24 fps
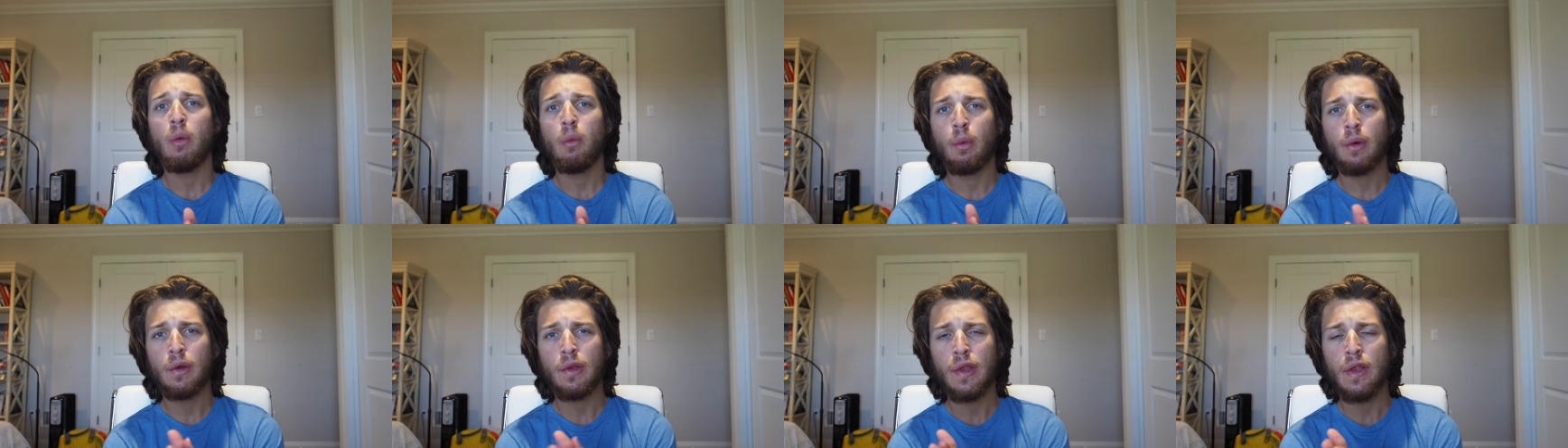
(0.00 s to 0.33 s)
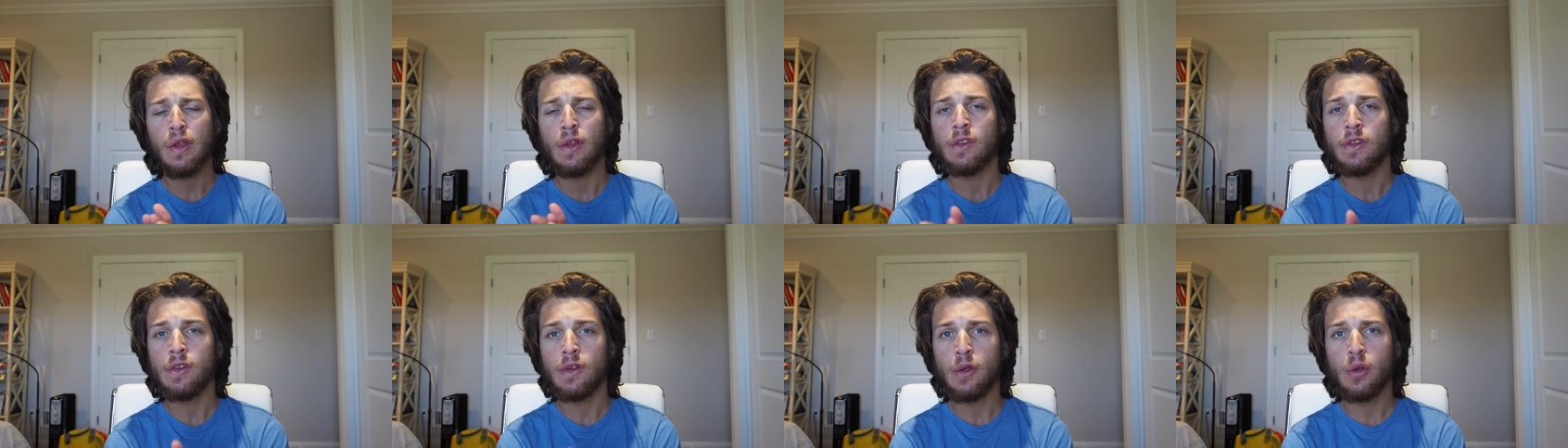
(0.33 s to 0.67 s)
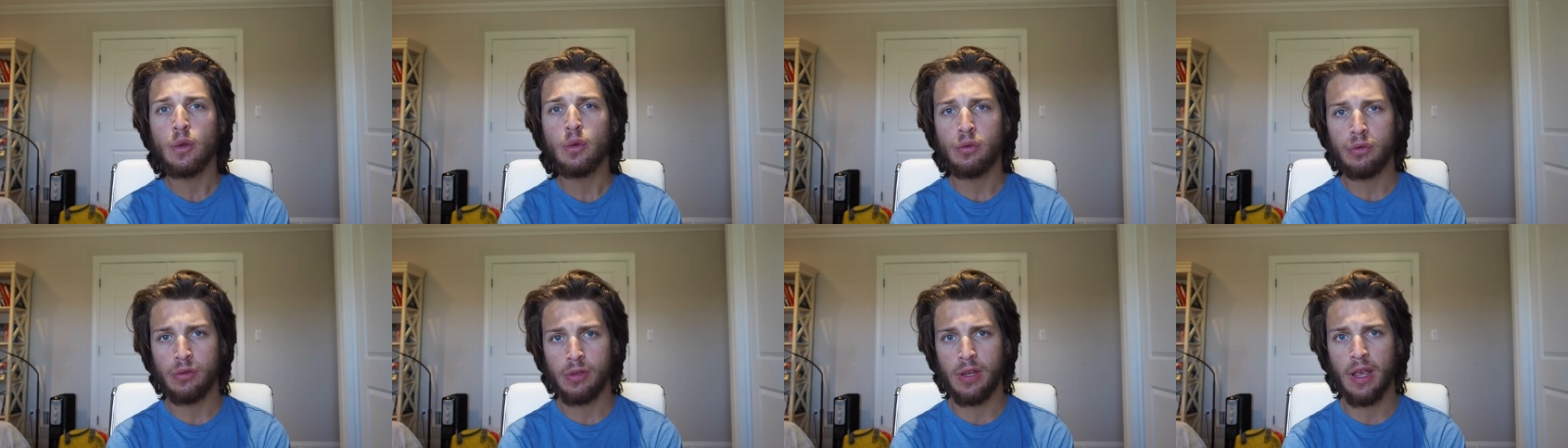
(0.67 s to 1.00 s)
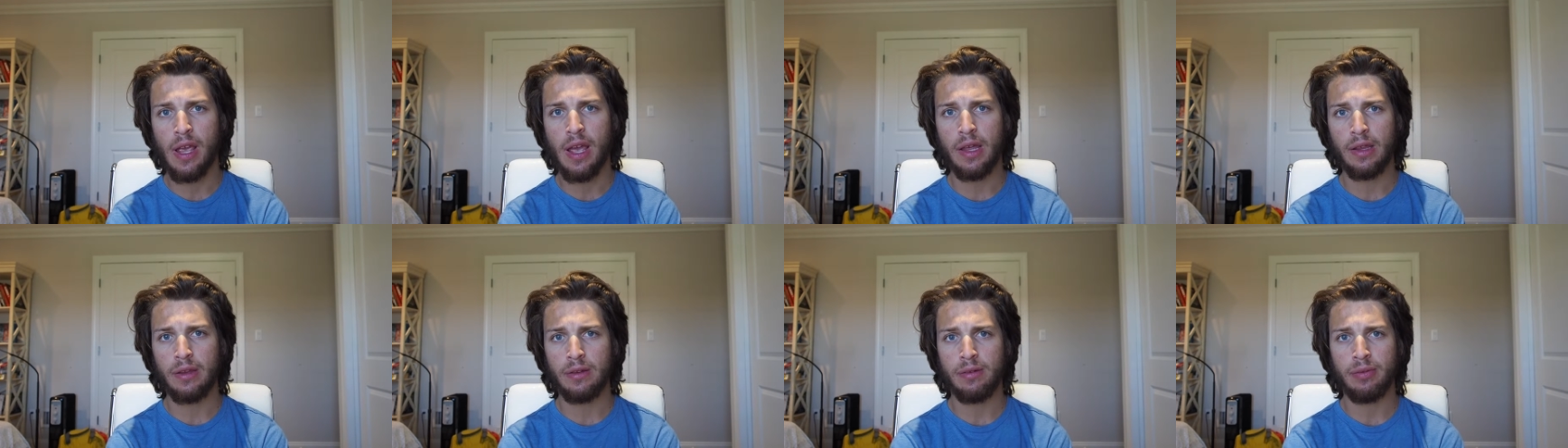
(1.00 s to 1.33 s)
with a new
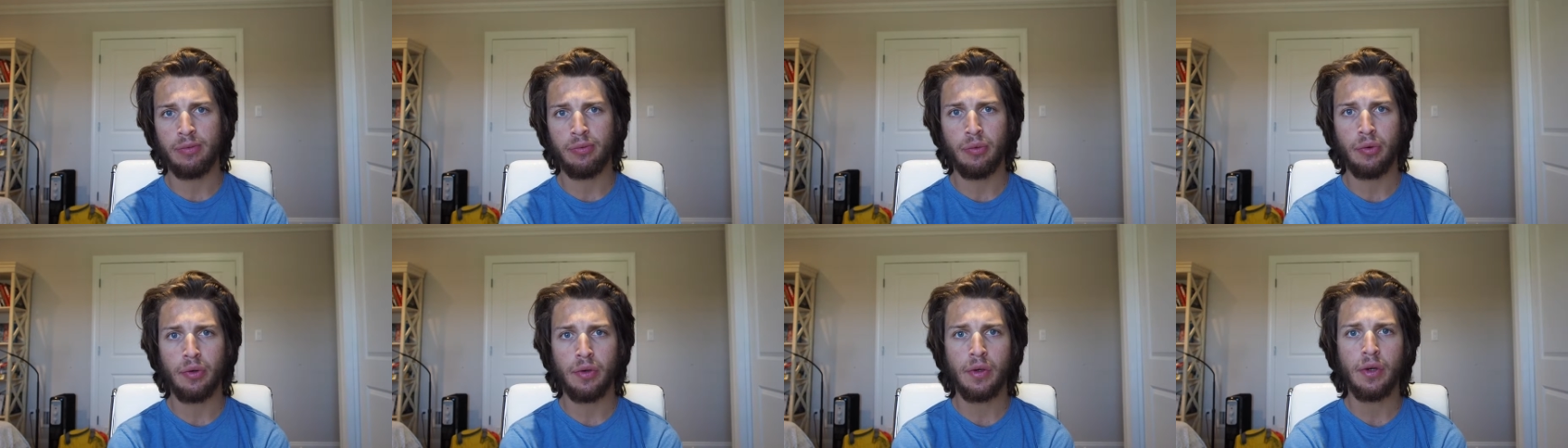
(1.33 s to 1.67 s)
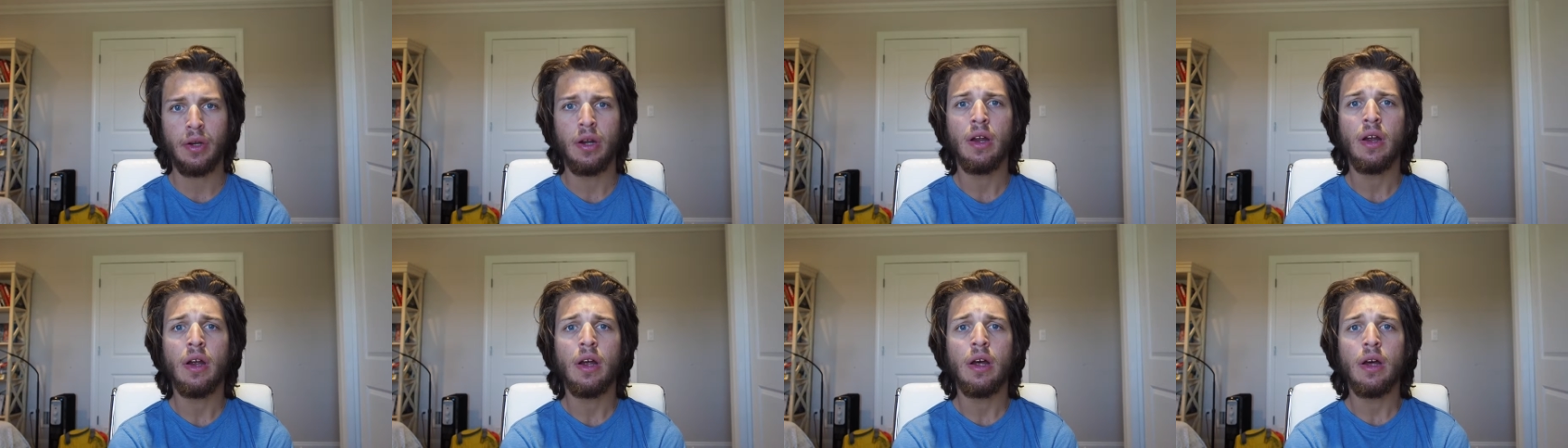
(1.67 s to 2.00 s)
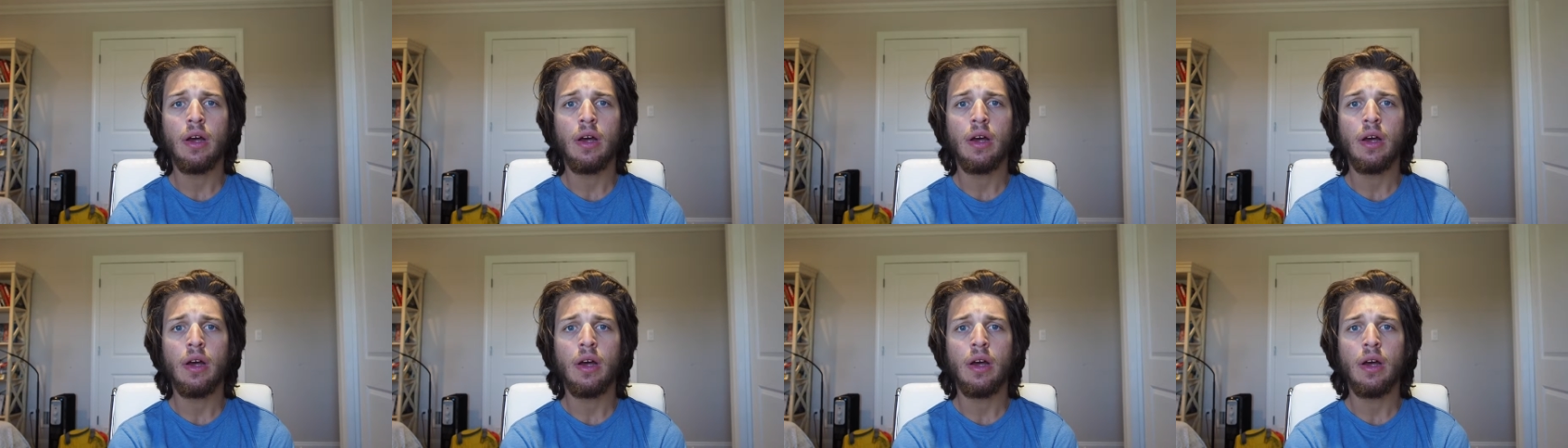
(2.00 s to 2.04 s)
chance for